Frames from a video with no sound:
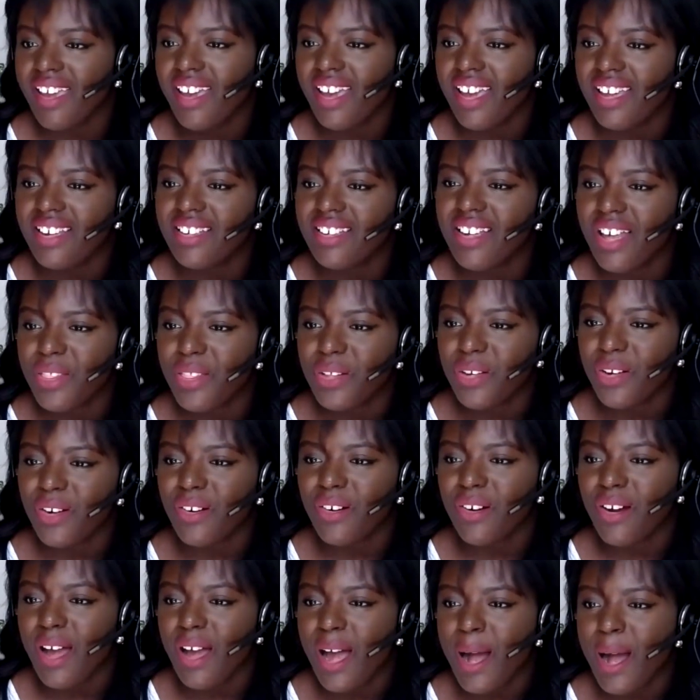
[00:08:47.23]

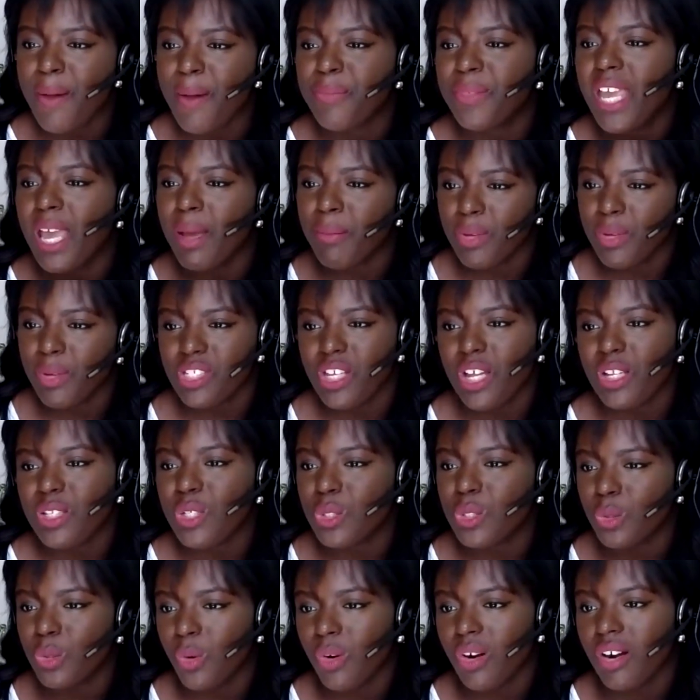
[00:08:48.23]
another Amazon
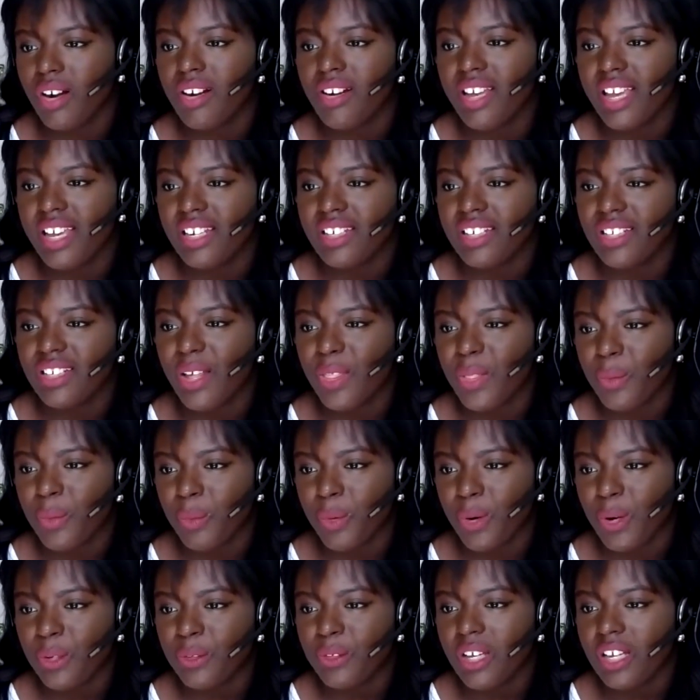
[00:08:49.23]
store in another
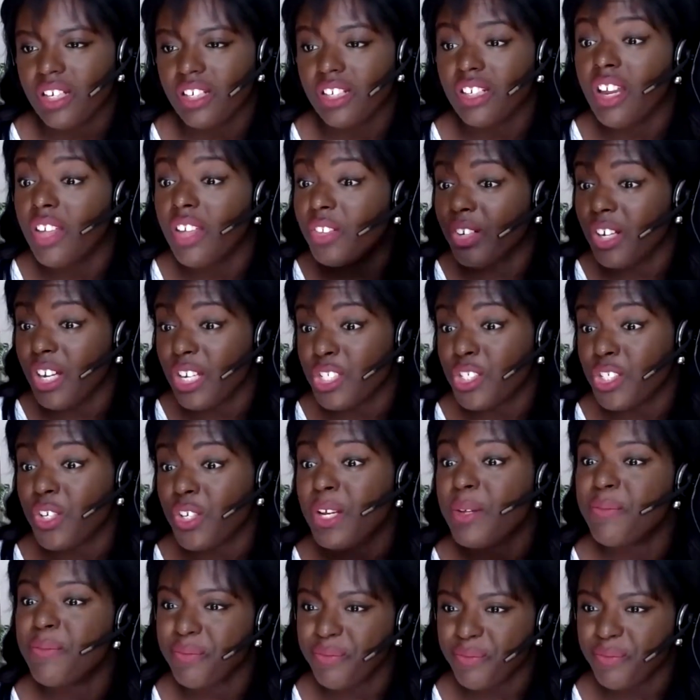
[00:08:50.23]
world, in another
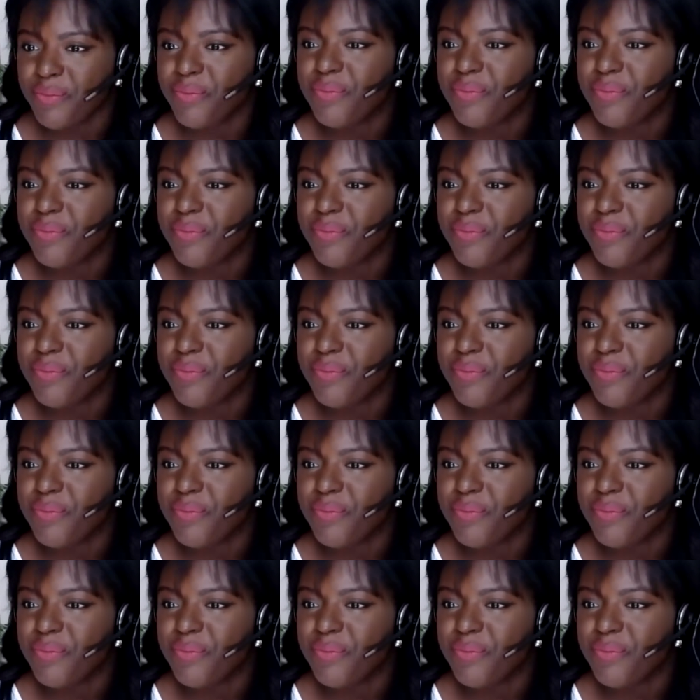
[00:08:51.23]
country.